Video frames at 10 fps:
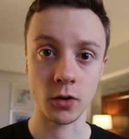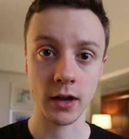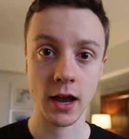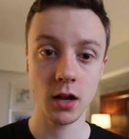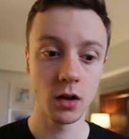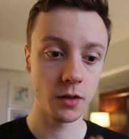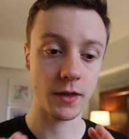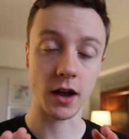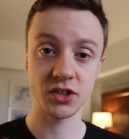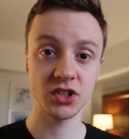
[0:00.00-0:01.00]
okay?
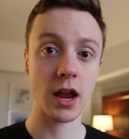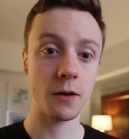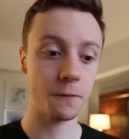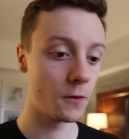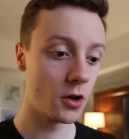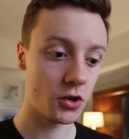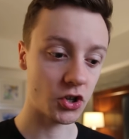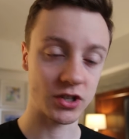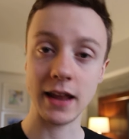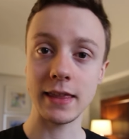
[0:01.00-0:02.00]
They are safe,
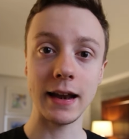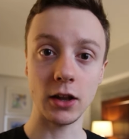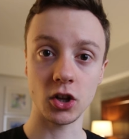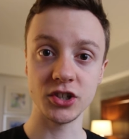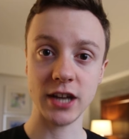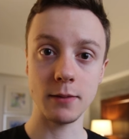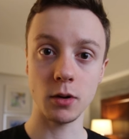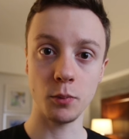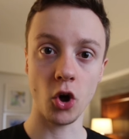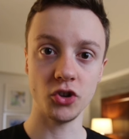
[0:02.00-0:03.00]
just in their little
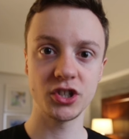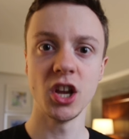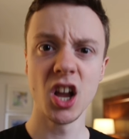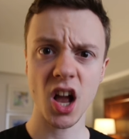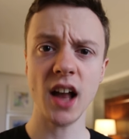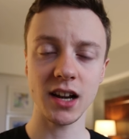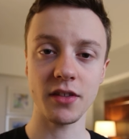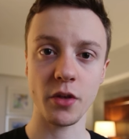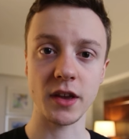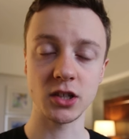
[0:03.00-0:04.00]
containment pods, kind of
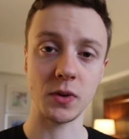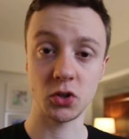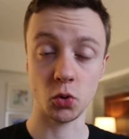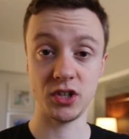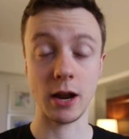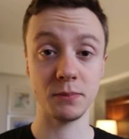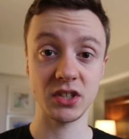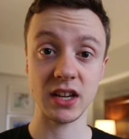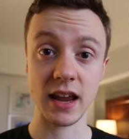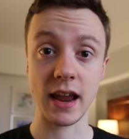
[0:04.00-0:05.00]
like the things that we saw
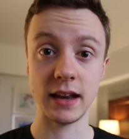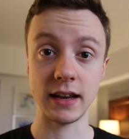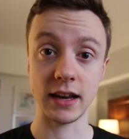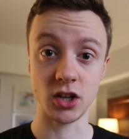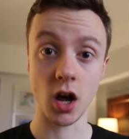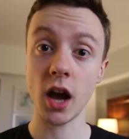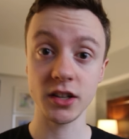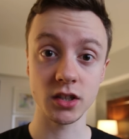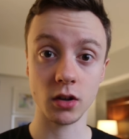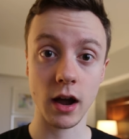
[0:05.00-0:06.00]
Dempsey in Der
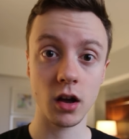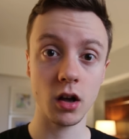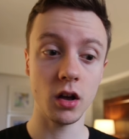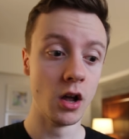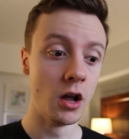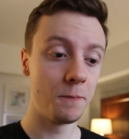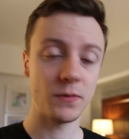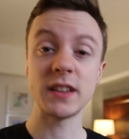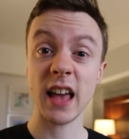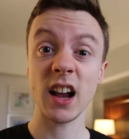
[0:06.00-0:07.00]
Eisendrache.
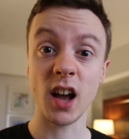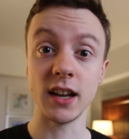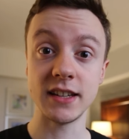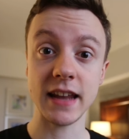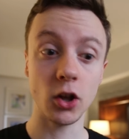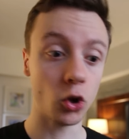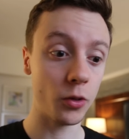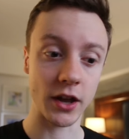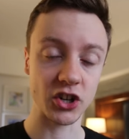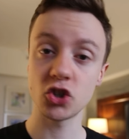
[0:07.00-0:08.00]
It's that kind of deal.
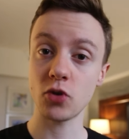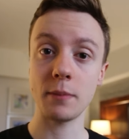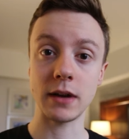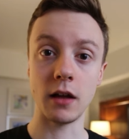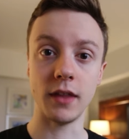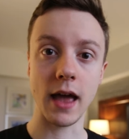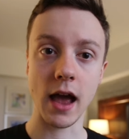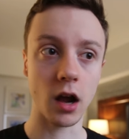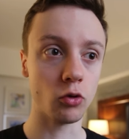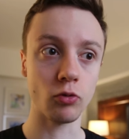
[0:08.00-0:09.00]
They're just trapped down
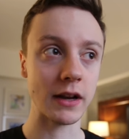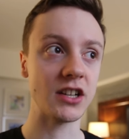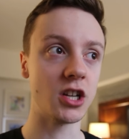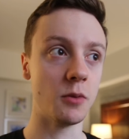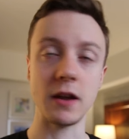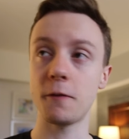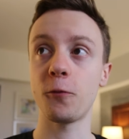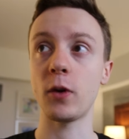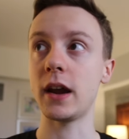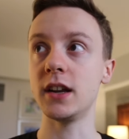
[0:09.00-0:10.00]
there, ready to be
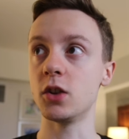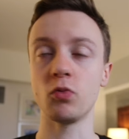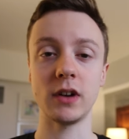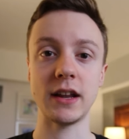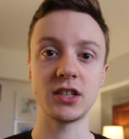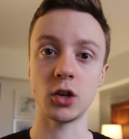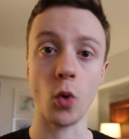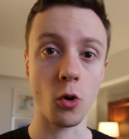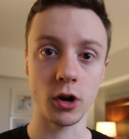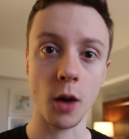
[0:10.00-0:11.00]
freed and released and
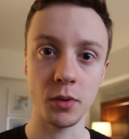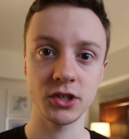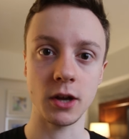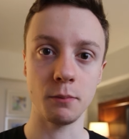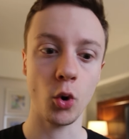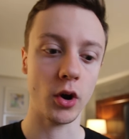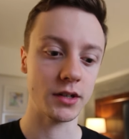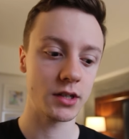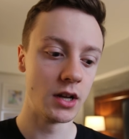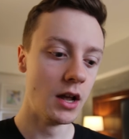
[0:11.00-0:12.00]
woken up at some
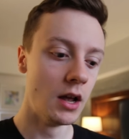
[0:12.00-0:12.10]
point.